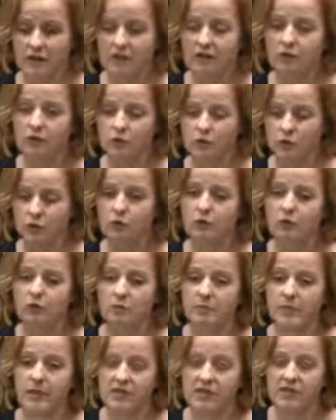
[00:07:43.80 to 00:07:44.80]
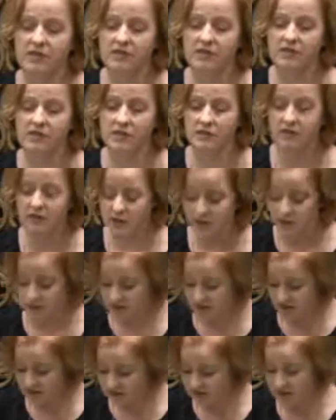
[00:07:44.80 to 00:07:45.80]
look at other means to do
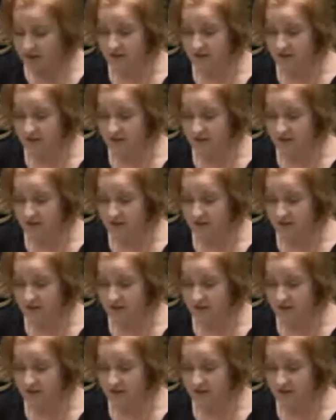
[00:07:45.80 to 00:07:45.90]
that.